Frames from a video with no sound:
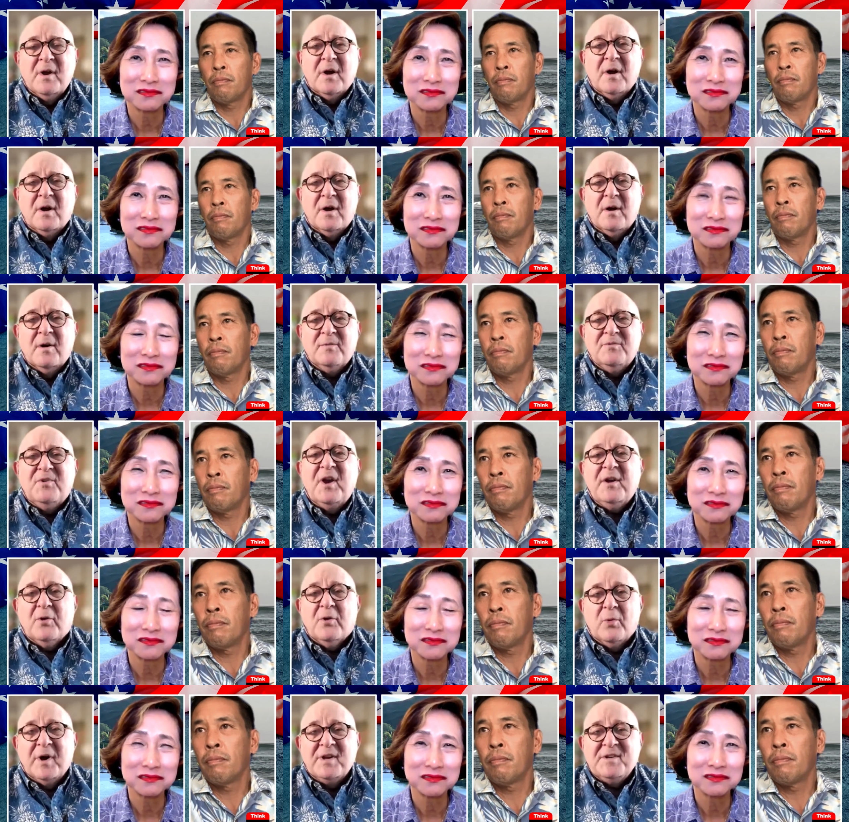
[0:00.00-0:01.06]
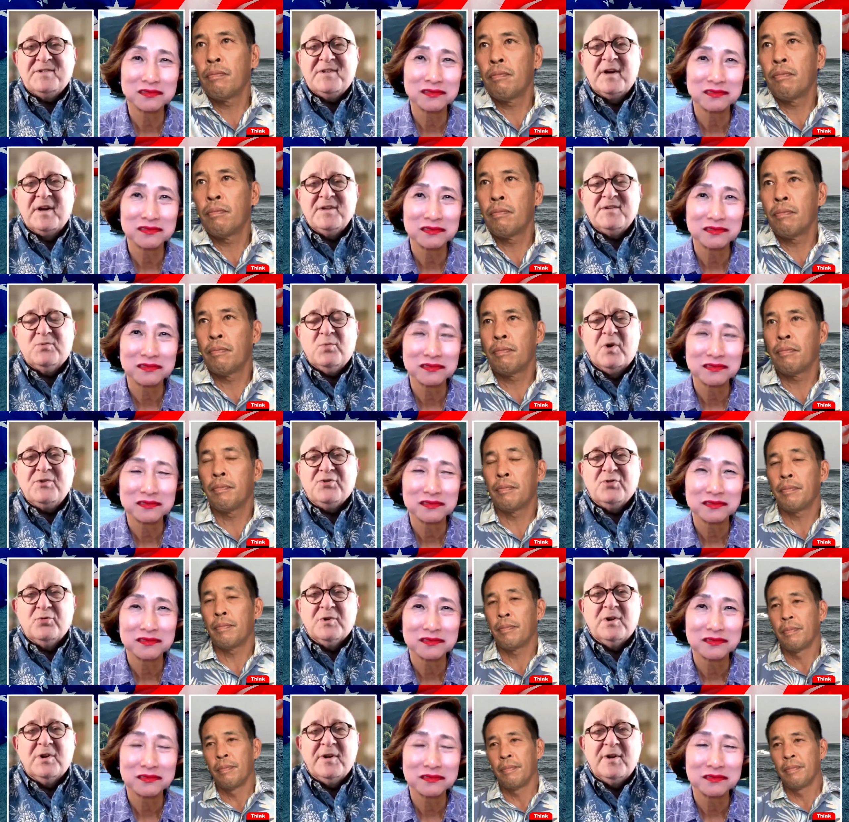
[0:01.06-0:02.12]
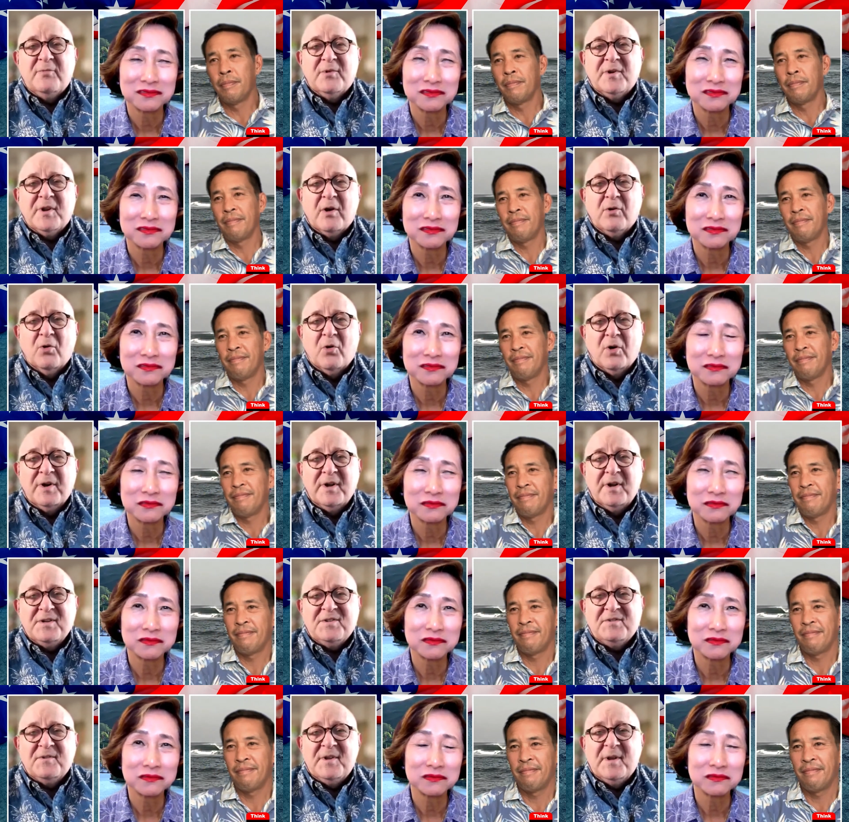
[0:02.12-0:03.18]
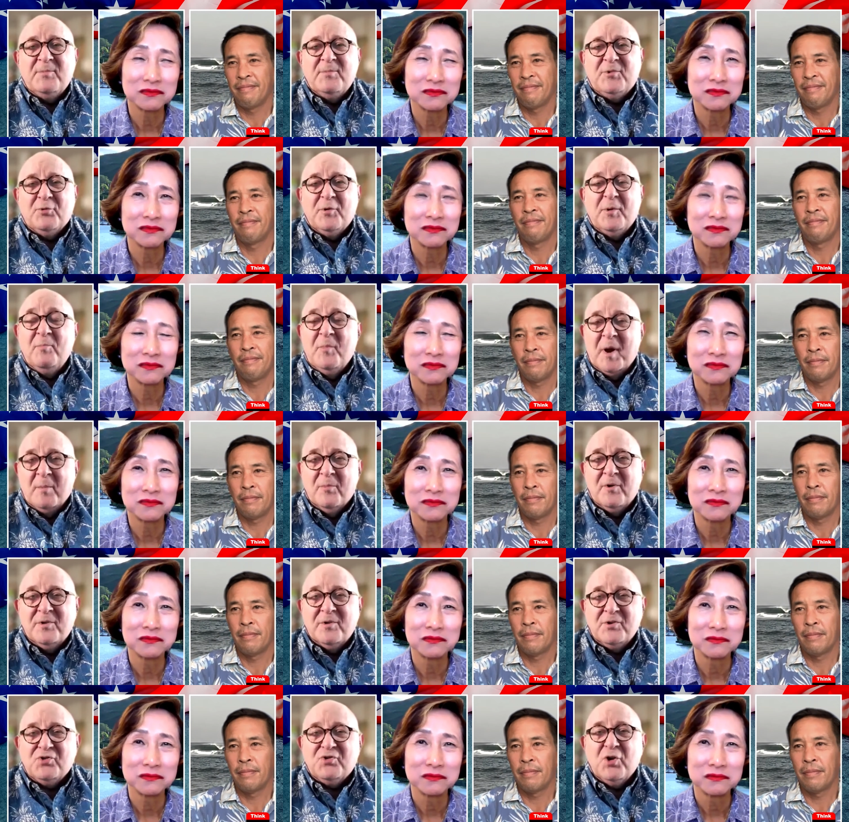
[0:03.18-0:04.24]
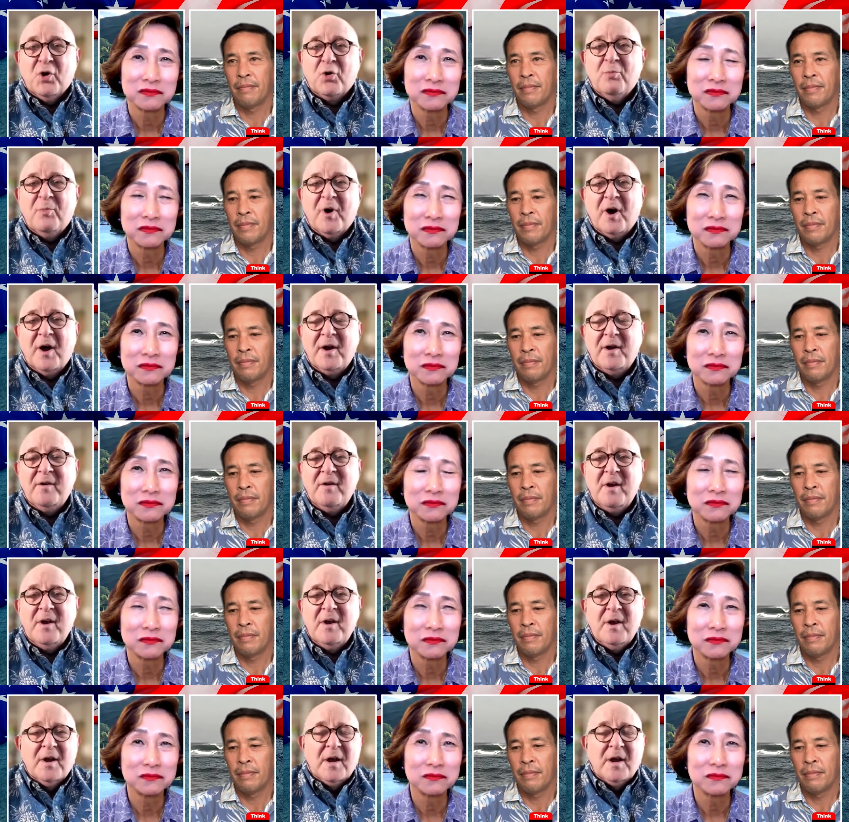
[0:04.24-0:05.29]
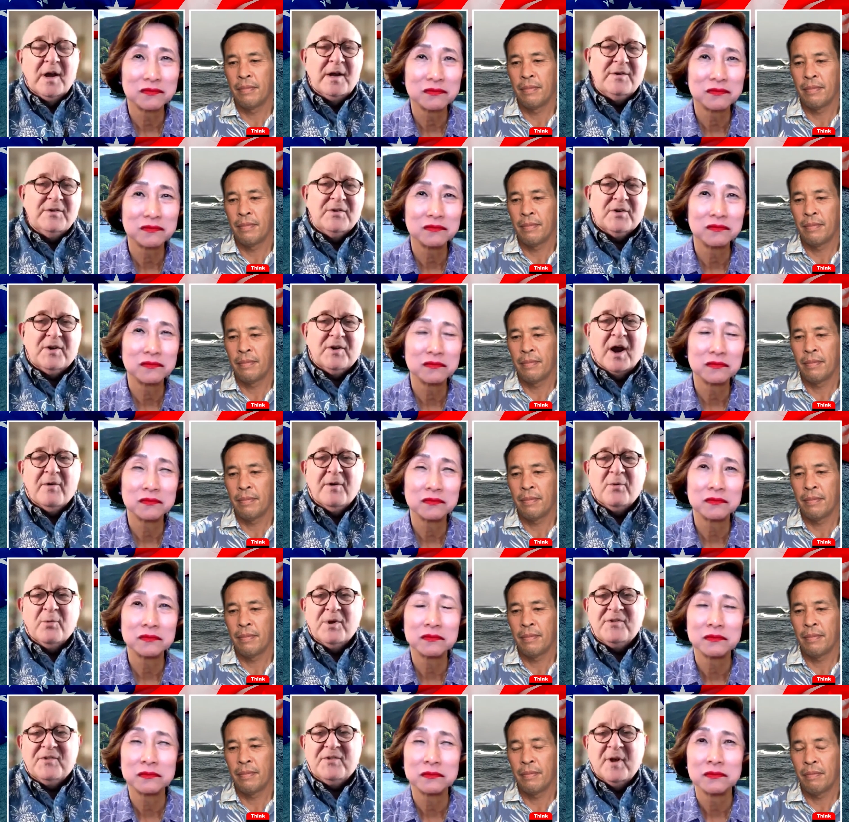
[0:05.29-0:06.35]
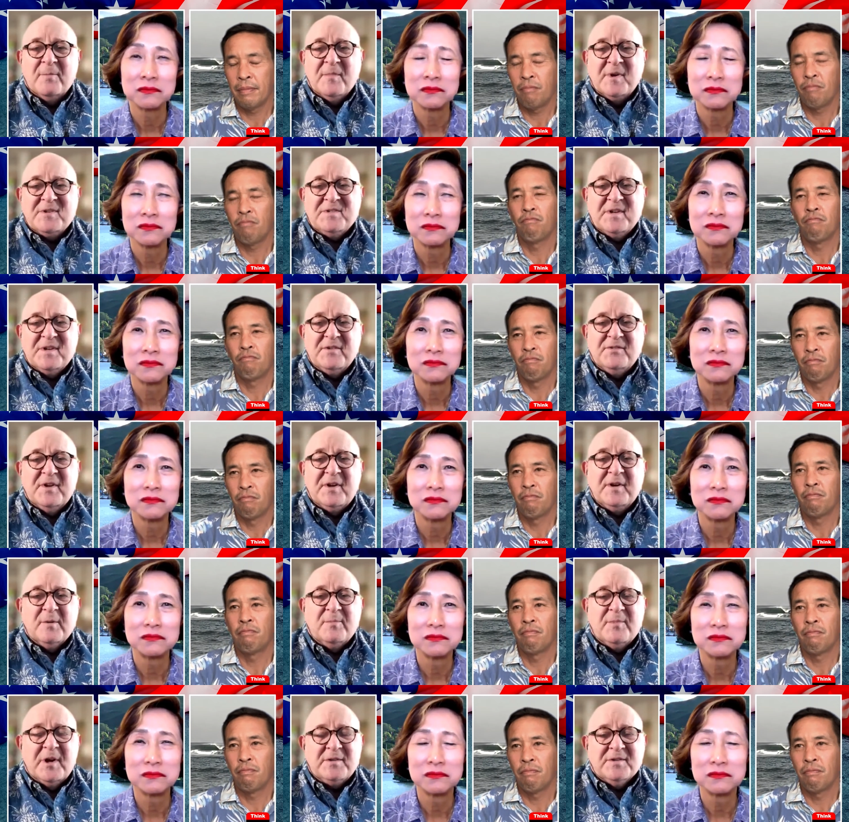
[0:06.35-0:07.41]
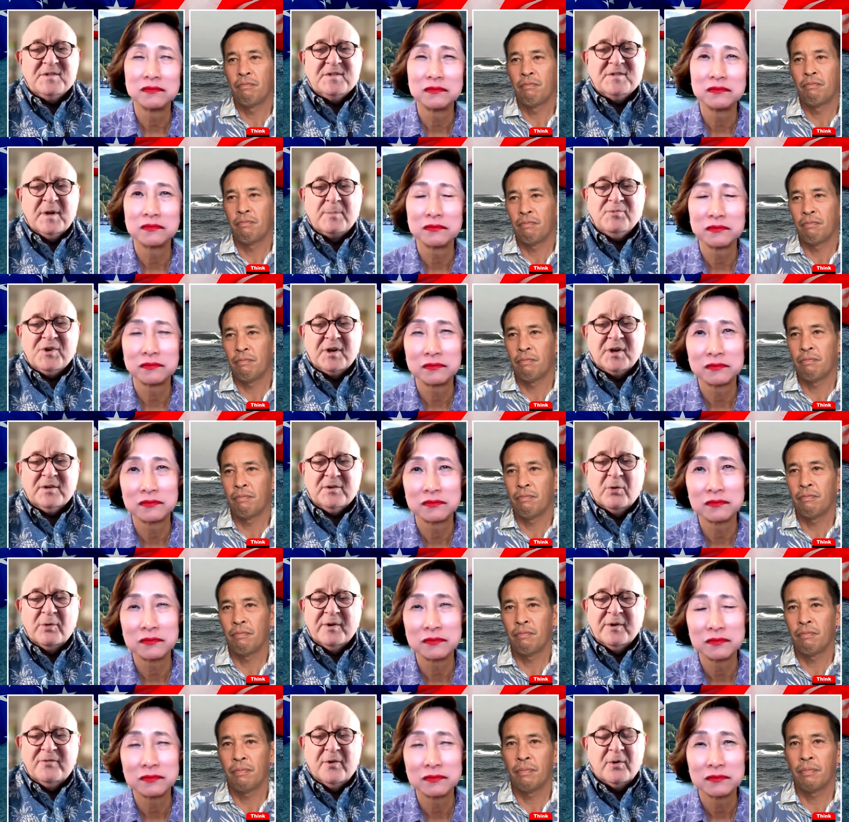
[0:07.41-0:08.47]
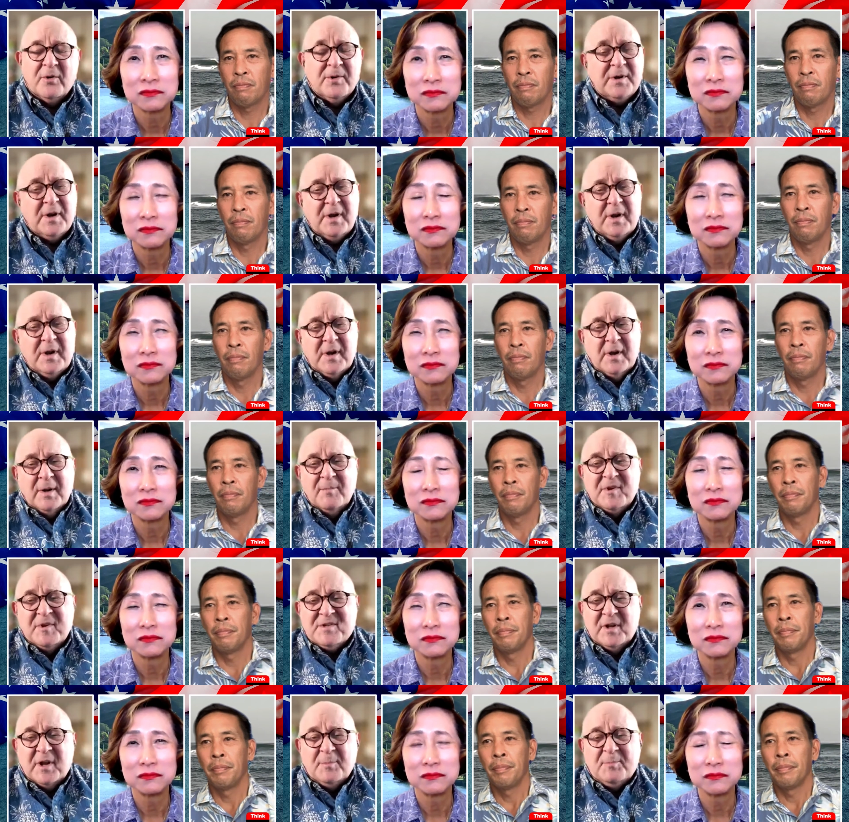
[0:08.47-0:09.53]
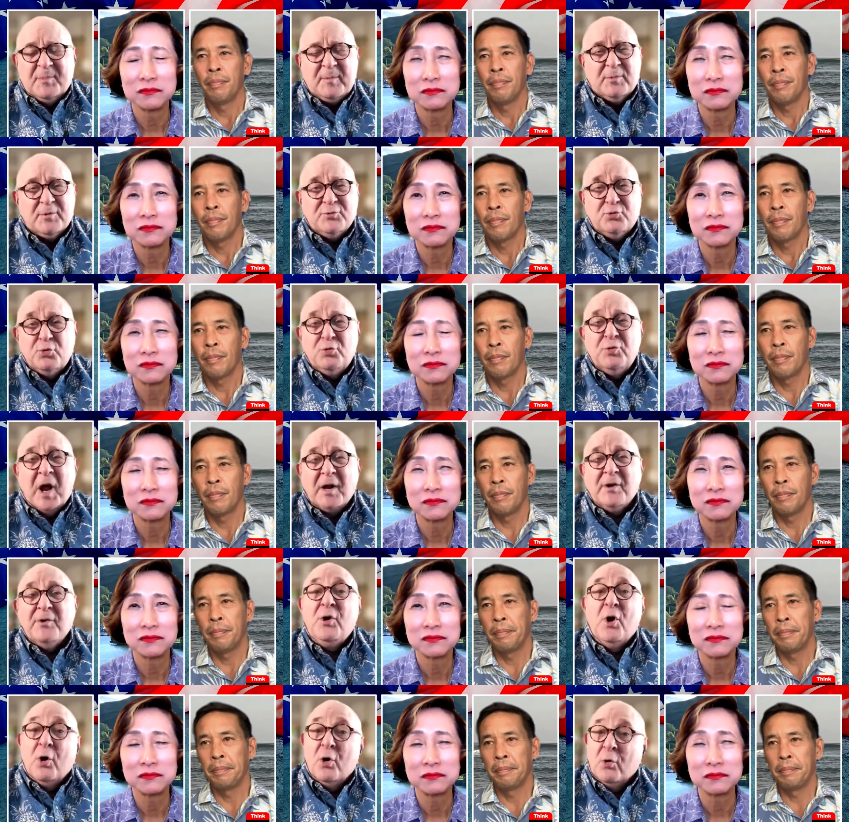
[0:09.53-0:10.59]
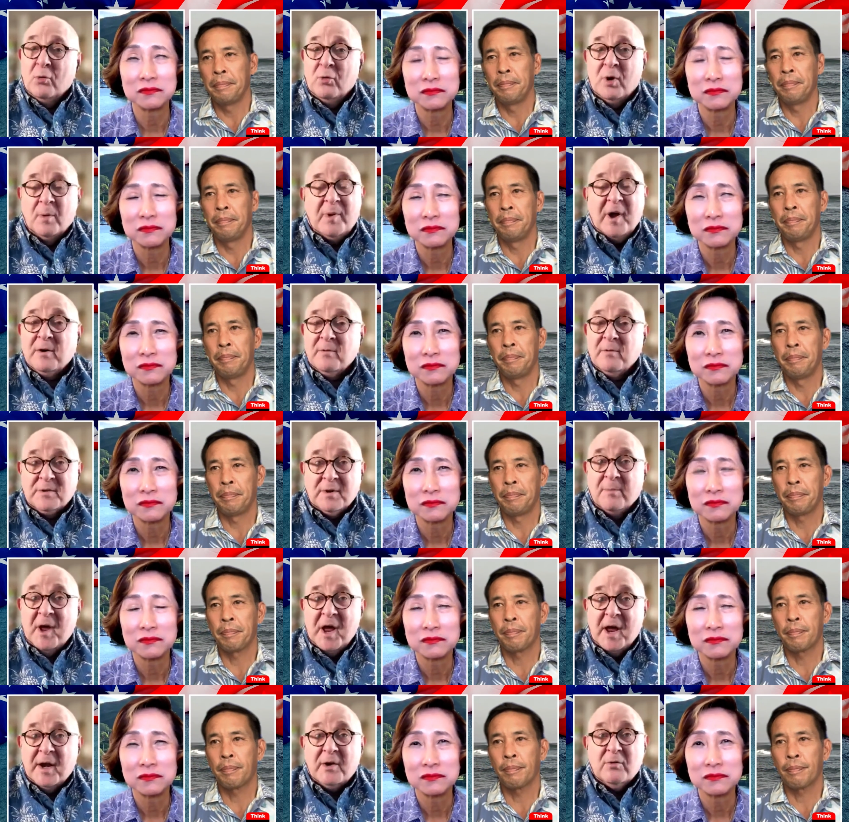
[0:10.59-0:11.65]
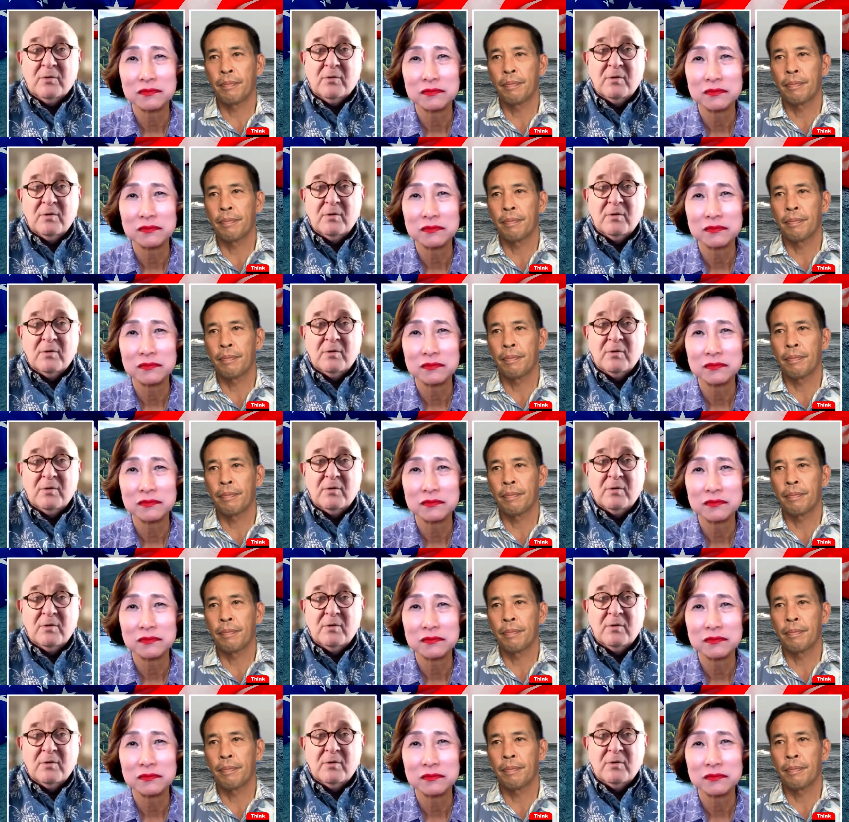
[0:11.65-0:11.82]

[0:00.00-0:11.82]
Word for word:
Speaker 1: uh, takeaways. That is what you would leave with our audience for them to remember the show by and to carry with them as they think about the subject going forward. because there's a lot of people do not know about the MAC